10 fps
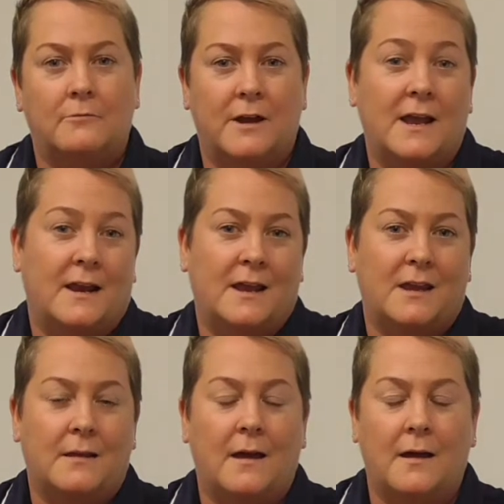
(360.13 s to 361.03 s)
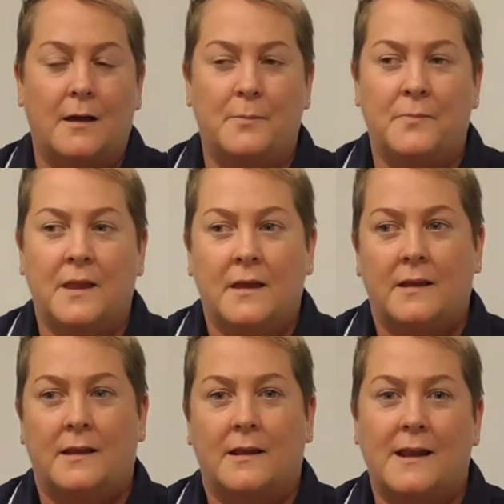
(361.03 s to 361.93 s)
really.
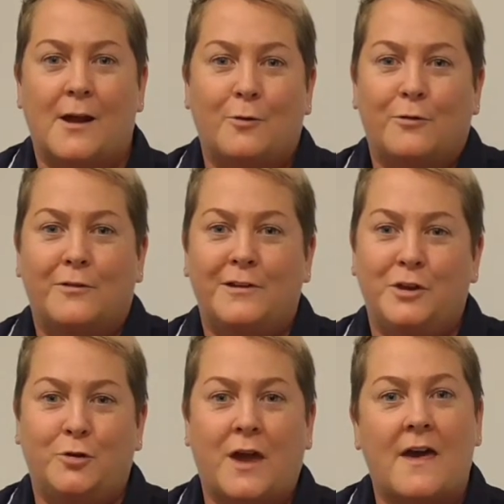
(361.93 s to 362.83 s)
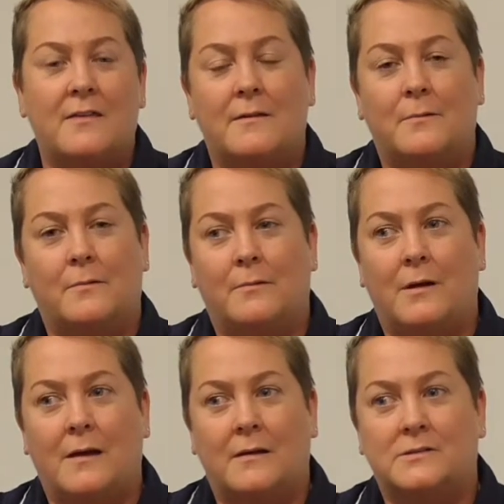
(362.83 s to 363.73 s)
Now, you get
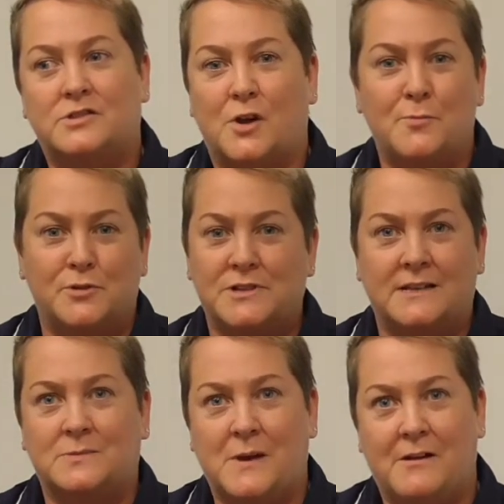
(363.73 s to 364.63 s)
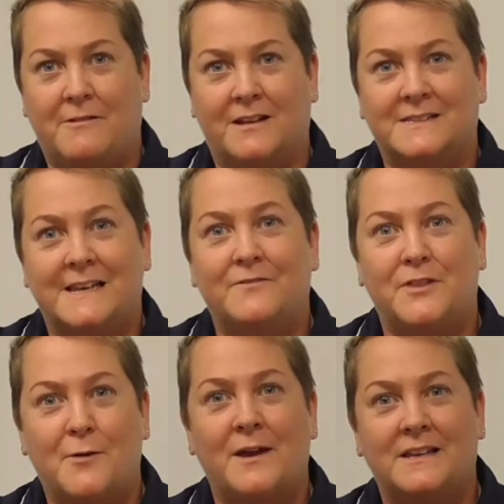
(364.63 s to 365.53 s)
so much experience, even
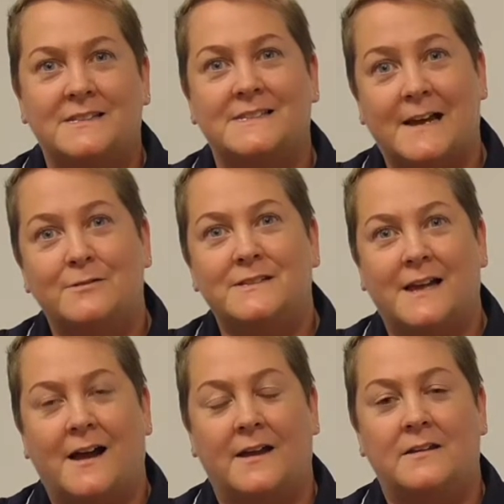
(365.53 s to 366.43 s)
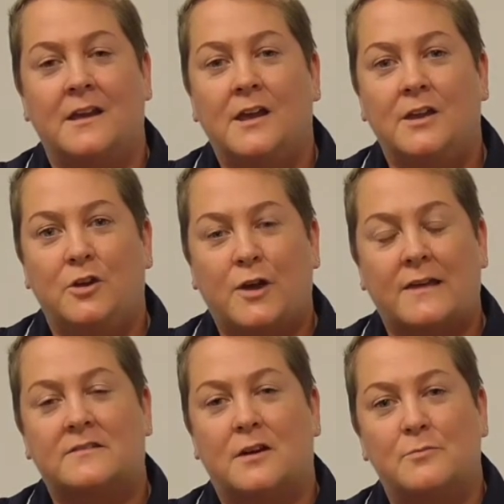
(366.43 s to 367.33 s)
though it is a downside, you
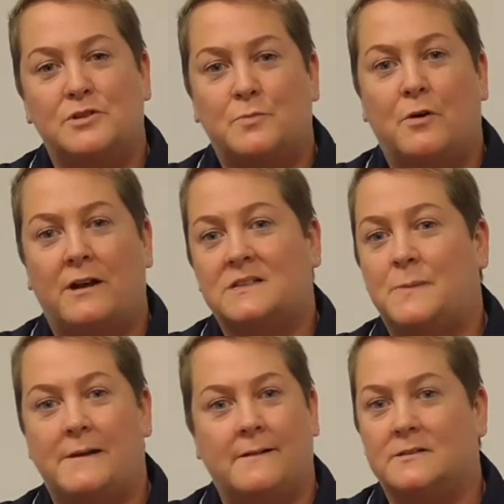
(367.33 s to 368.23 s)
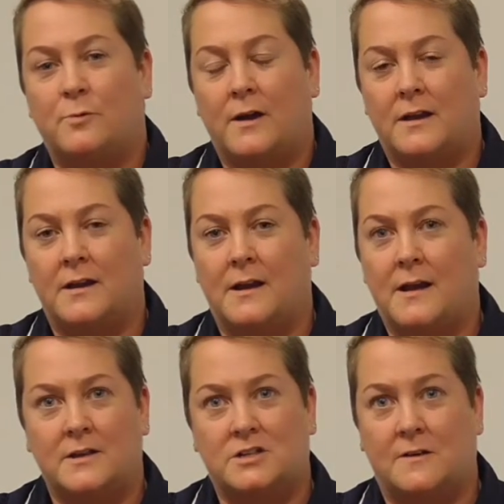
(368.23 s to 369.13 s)
get so much more experience working a
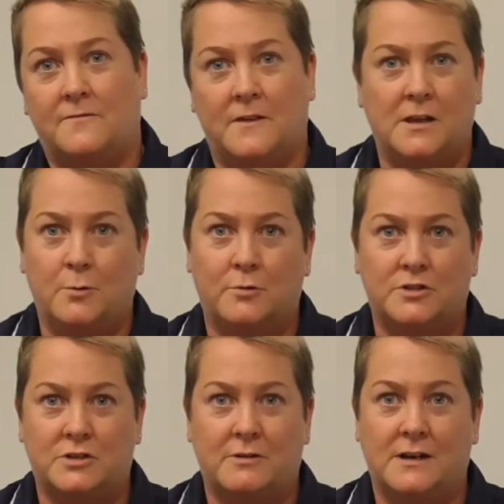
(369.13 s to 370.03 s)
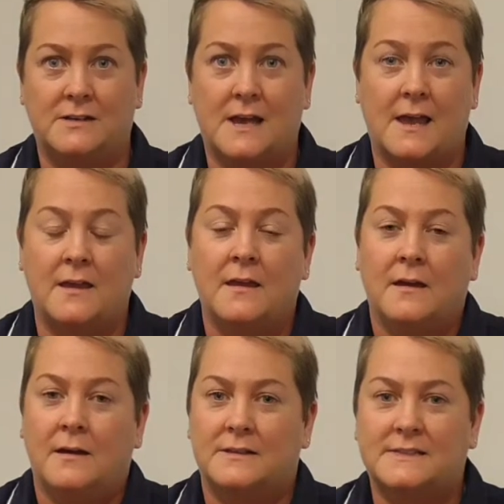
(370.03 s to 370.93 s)
night shift than you would during a day.
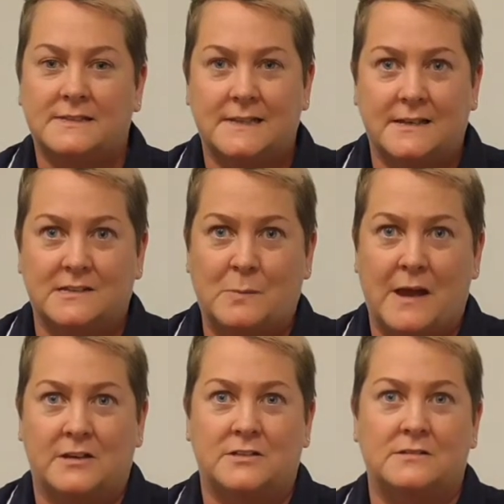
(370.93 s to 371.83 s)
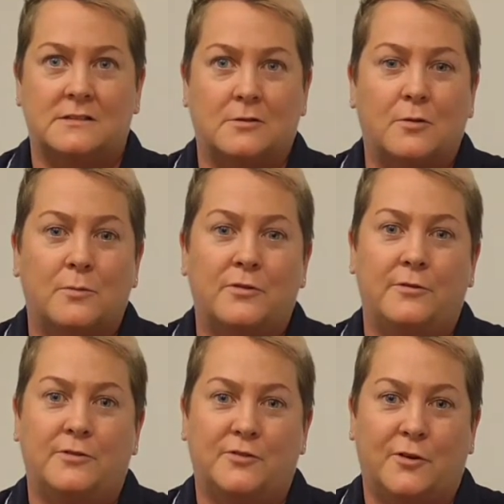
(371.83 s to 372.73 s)
It's the sickest patients that come
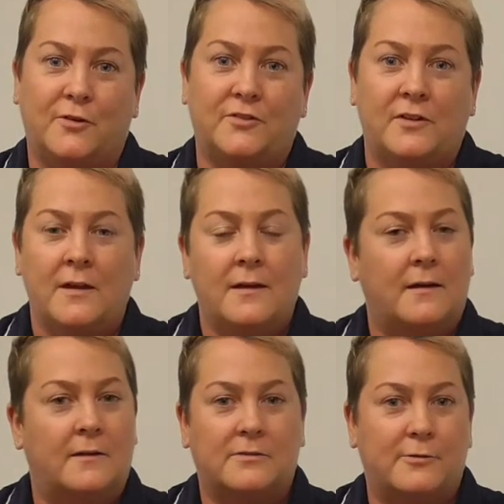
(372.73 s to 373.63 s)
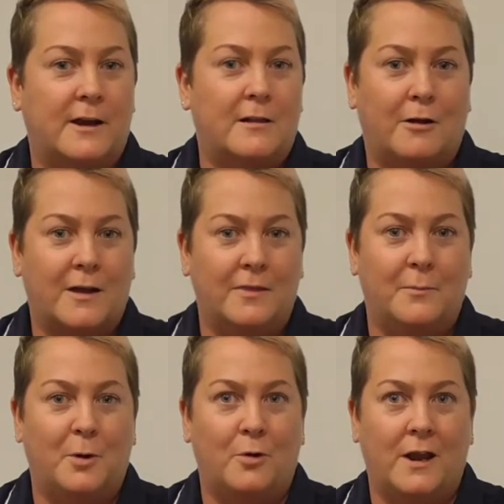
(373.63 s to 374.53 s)
through the doors at 3 o'clock in the
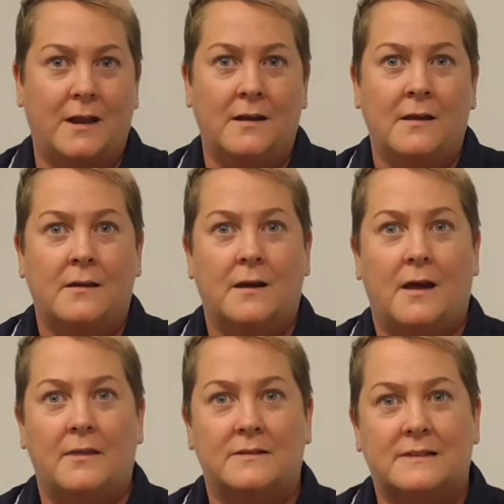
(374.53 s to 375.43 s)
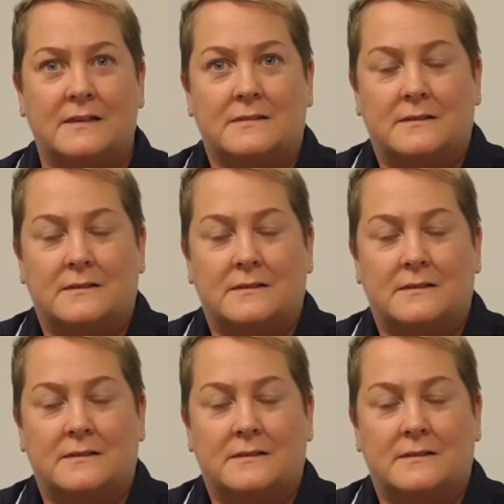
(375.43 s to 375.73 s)
morning, and it's